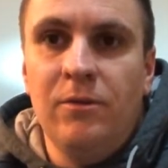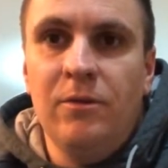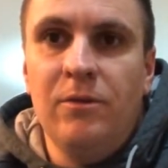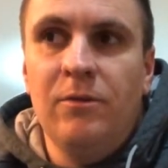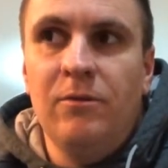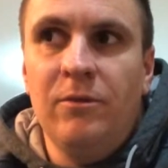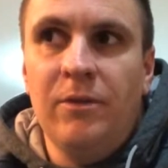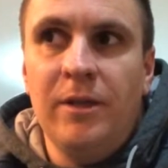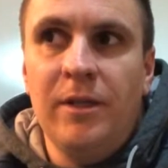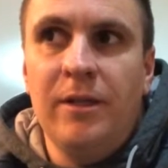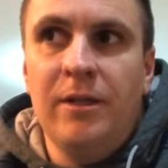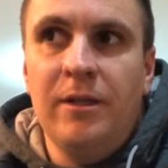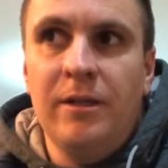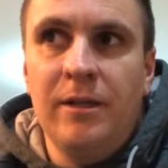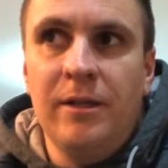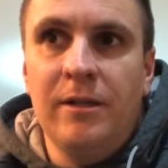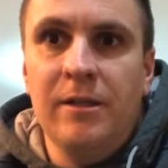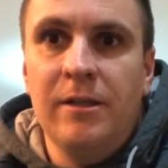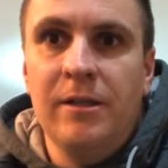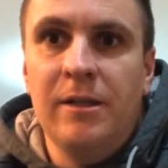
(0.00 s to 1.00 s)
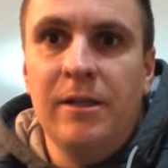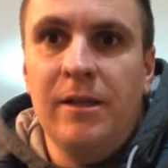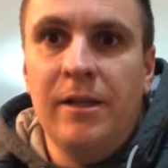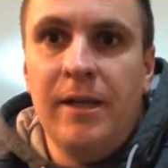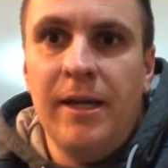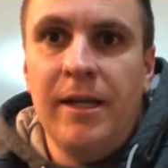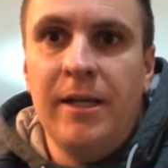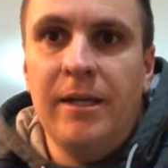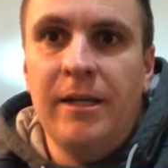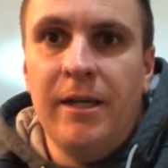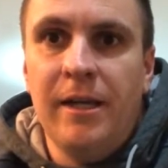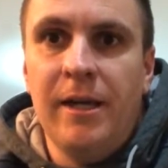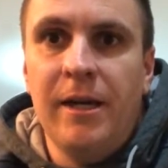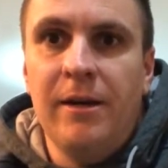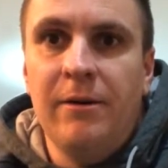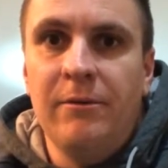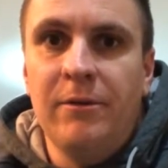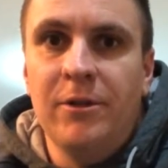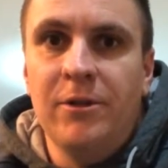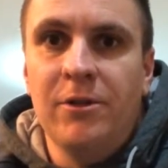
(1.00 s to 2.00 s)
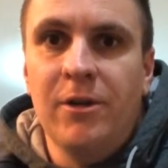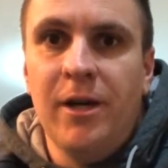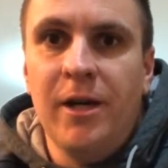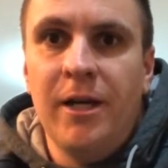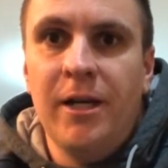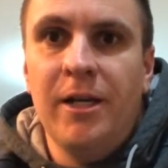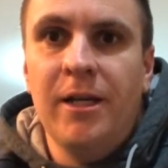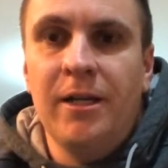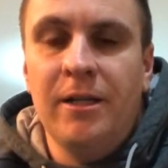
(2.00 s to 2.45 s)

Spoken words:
we need to consider that in how we're training?